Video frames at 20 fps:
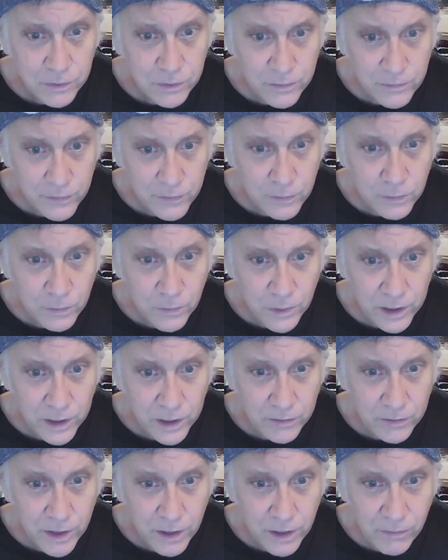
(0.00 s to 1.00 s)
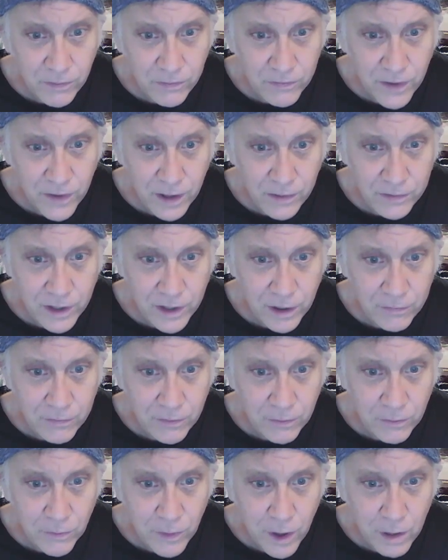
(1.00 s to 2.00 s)
This was for real. They were
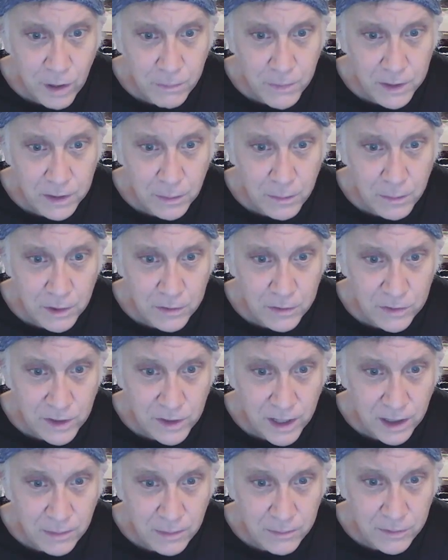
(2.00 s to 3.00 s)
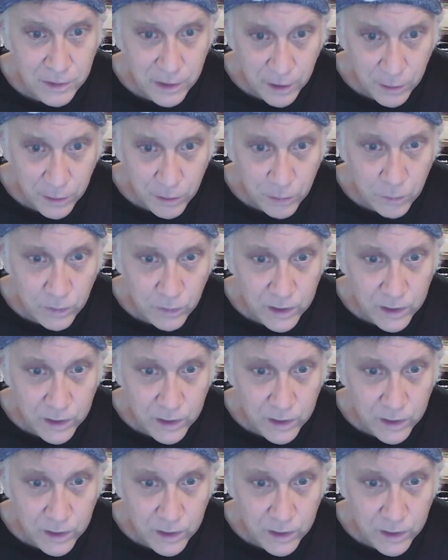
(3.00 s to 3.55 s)
found out for robbing the museums.